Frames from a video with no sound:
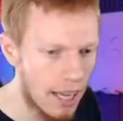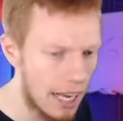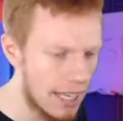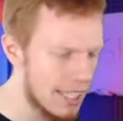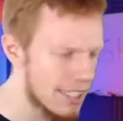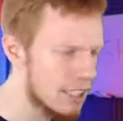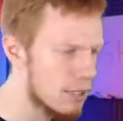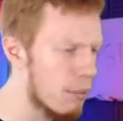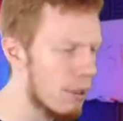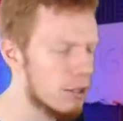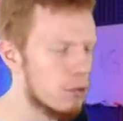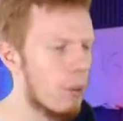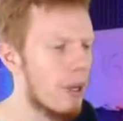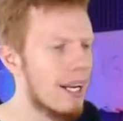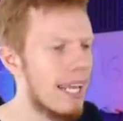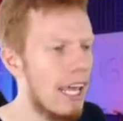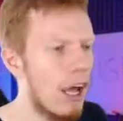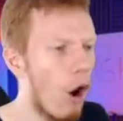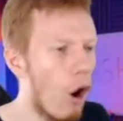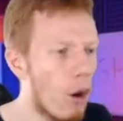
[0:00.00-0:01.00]
I guess the best way to
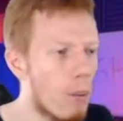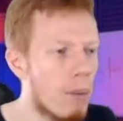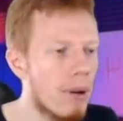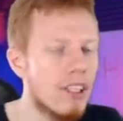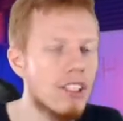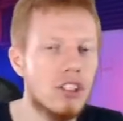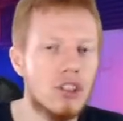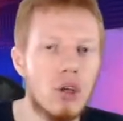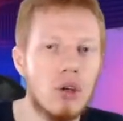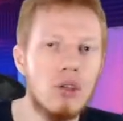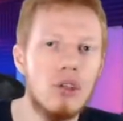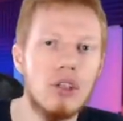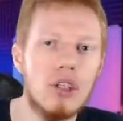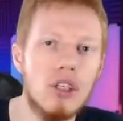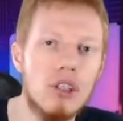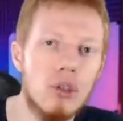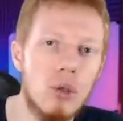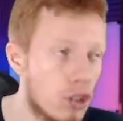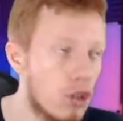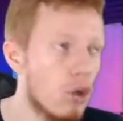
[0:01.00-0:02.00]
get open so you
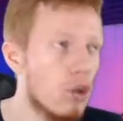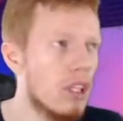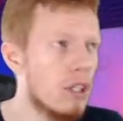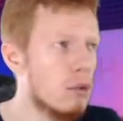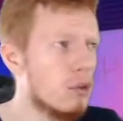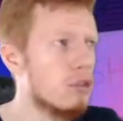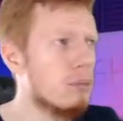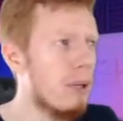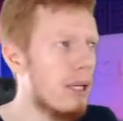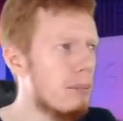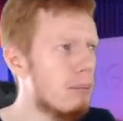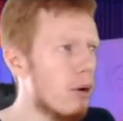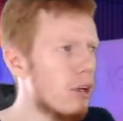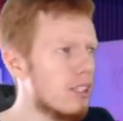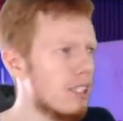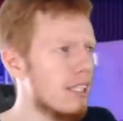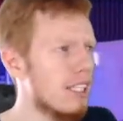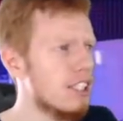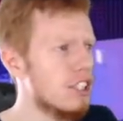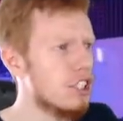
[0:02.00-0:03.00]
can do your little speed
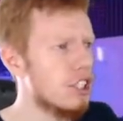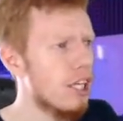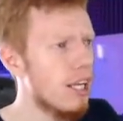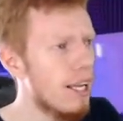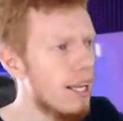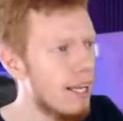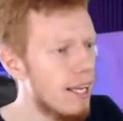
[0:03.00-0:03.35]
burst glitch